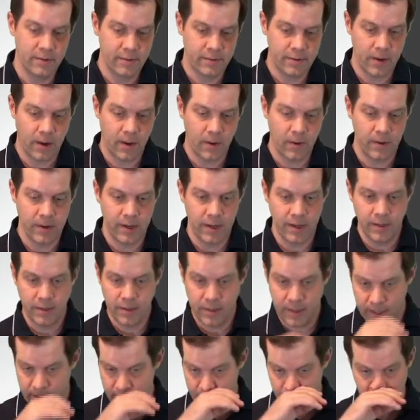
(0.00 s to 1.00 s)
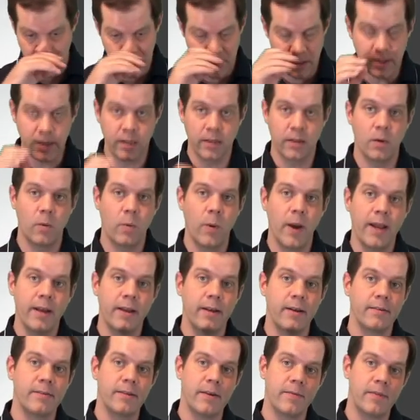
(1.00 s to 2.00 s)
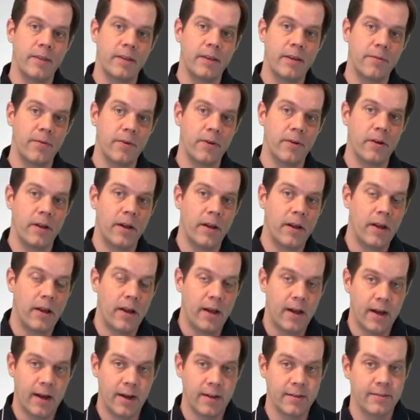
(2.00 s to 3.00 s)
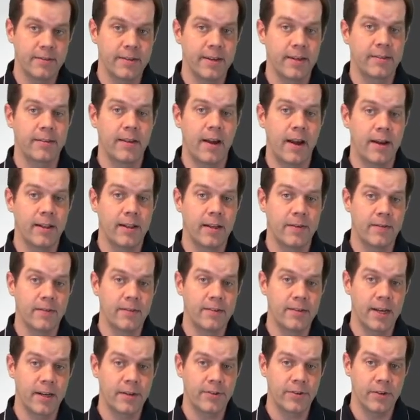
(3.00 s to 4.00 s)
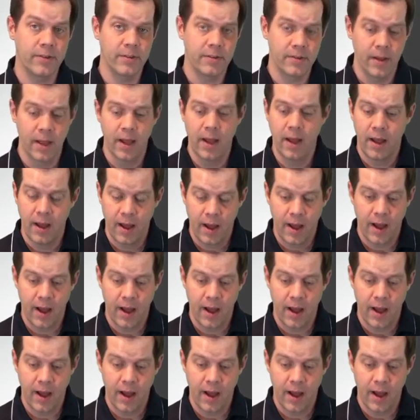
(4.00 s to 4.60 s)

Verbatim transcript: So, indeed, when you look at the weightings of the different uh, six high level sections,